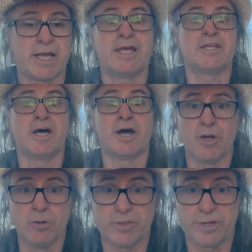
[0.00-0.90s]
I did not
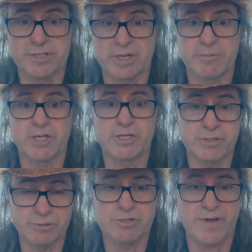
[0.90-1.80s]
know this. I'd been a
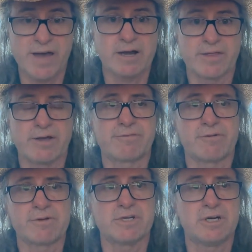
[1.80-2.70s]
huge fan of that
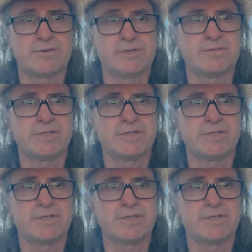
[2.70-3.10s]
first novel of his.